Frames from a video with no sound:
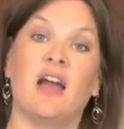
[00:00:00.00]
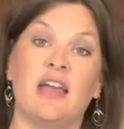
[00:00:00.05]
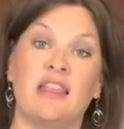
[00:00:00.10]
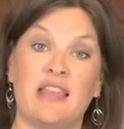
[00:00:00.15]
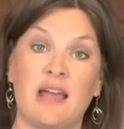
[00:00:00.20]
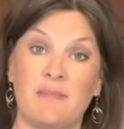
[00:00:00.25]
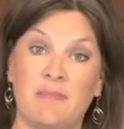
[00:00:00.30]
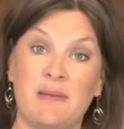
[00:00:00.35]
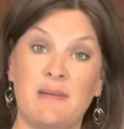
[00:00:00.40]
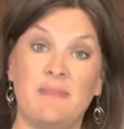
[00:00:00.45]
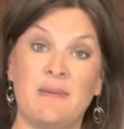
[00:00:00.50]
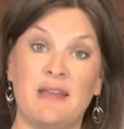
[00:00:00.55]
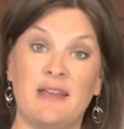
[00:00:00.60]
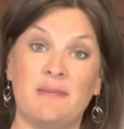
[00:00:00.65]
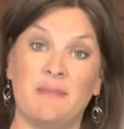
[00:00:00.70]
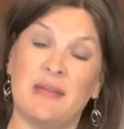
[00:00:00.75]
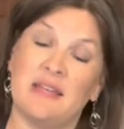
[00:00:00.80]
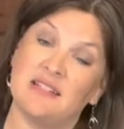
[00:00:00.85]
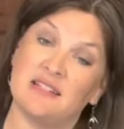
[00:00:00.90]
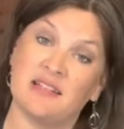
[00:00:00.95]
And that
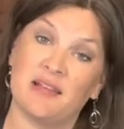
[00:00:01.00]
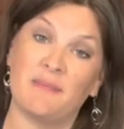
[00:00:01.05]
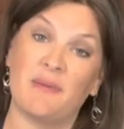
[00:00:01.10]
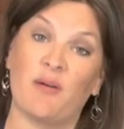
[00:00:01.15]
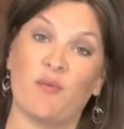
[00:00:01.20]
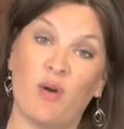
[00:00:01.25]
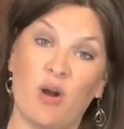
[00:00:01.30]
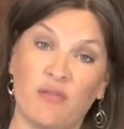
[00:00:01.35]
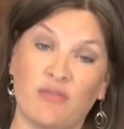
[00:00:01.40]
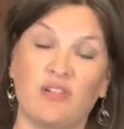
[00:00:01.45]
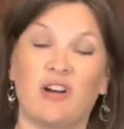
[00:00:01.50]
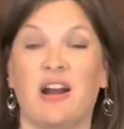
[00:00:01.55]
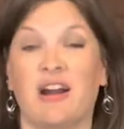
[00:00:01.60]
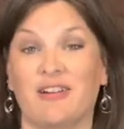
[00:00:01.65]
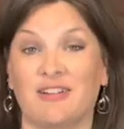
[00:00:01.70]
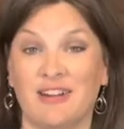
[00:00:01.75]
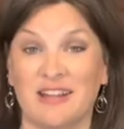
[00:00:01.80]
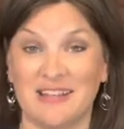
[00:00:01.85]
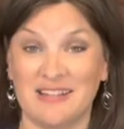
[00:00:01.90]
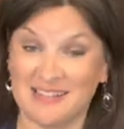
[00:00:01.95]
beeping means that my waffle
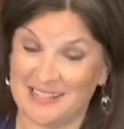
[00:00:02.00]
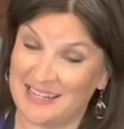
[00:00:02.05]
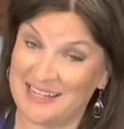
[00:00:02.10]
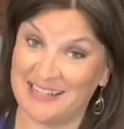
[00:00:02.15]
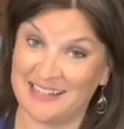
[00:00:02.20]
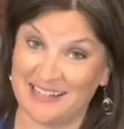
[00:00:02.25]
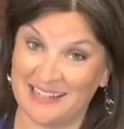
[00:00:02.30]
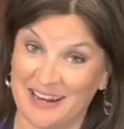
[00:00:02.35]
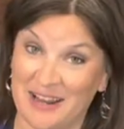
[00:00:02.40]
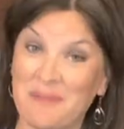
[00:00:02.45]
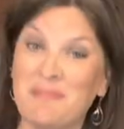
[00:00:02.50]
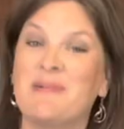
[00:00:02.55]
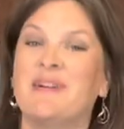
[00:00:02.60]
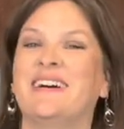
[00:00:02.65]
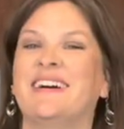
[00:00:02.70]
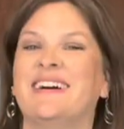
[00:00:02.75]
iron is heated up.